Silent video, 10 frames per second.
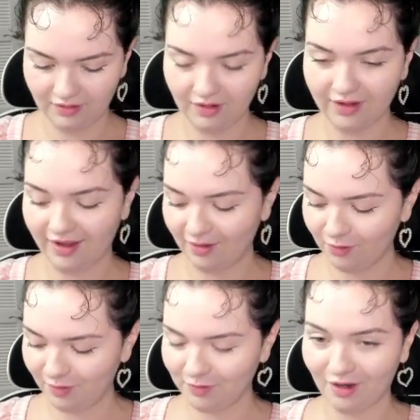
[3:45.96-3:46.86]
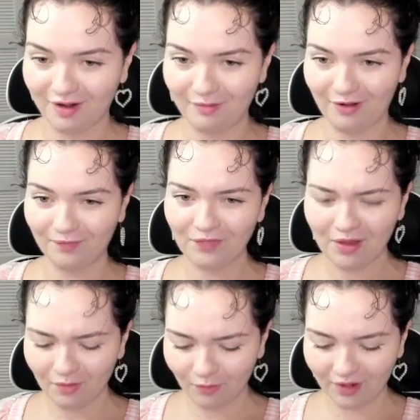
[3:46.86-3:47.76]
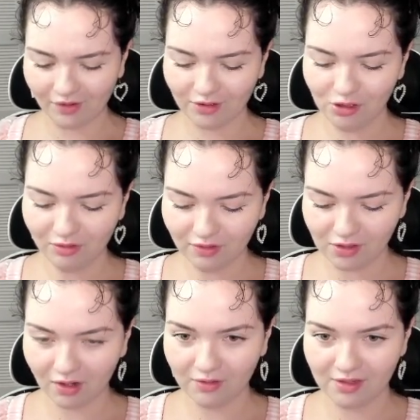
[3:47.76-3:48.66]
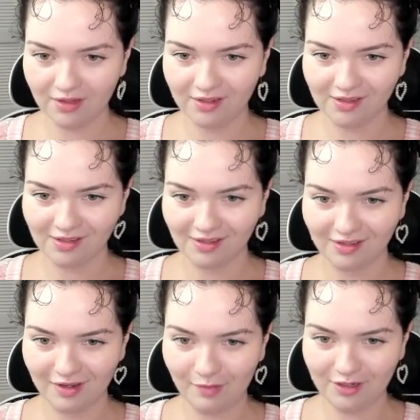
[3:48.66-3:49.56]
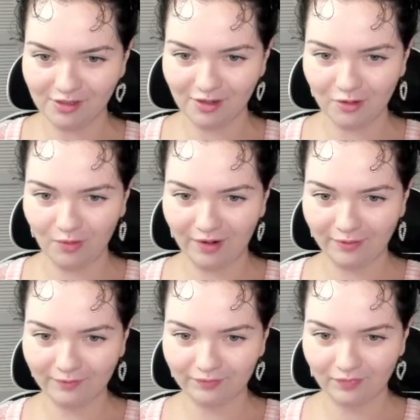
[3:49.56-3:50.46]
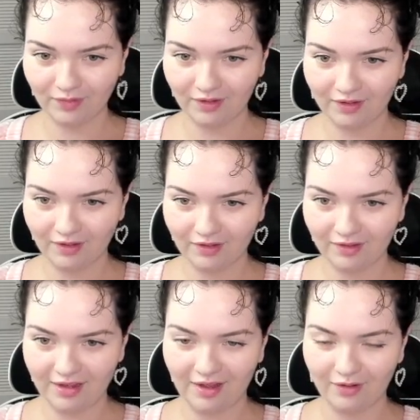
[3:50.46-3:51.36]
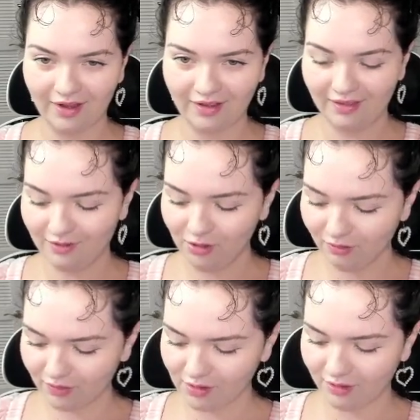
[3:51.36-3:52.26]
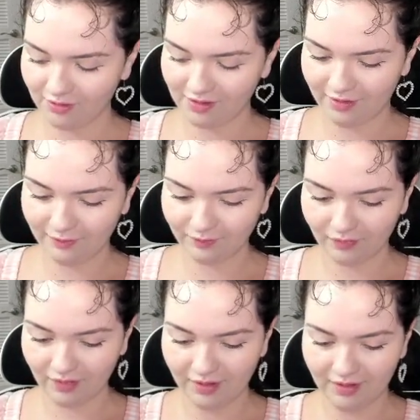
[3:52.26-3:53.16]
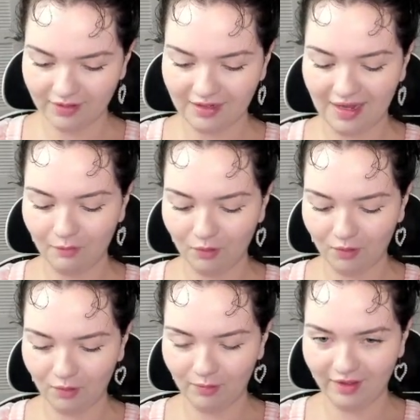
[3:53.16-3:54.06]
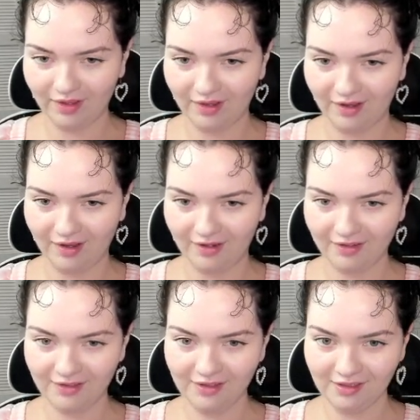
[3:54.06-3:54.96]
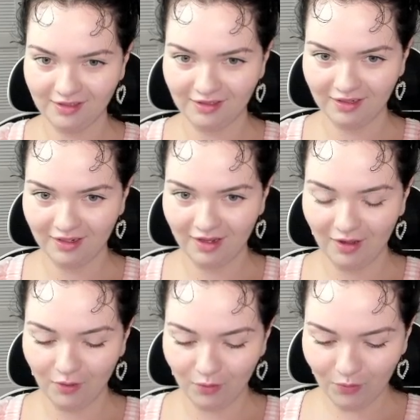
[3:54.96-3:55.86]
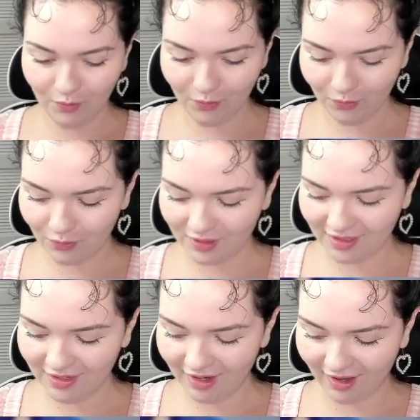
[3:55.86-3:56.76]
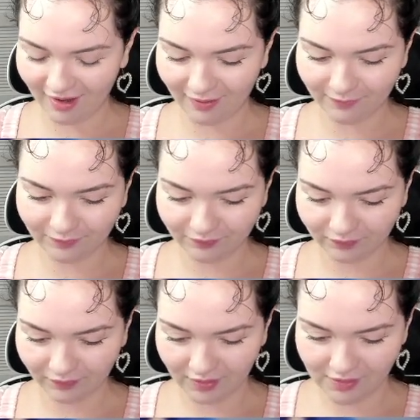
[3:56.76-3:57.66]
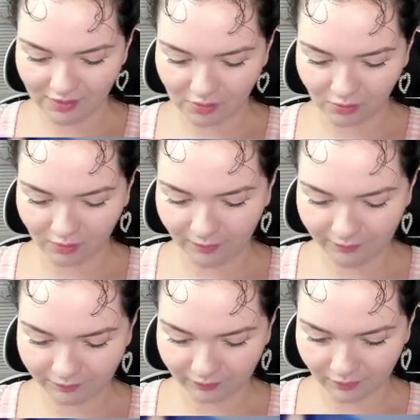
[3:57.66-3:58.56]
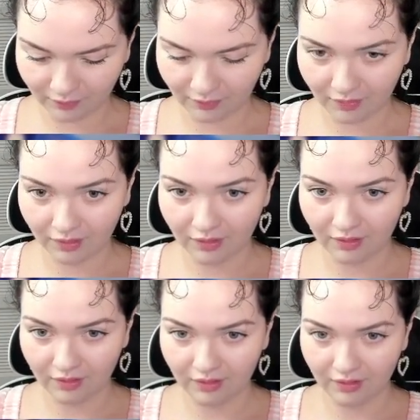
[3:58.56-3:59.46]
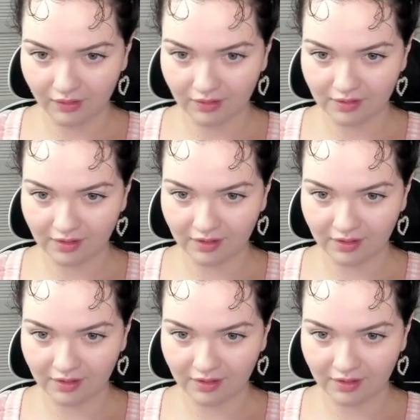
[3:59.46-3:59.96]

okay i don't know what i'm talking about wait are there two reverse hollows in these am i just unaware yeah okay two reverse hollows then Tadbulb and ooh Geeta this is cool it's like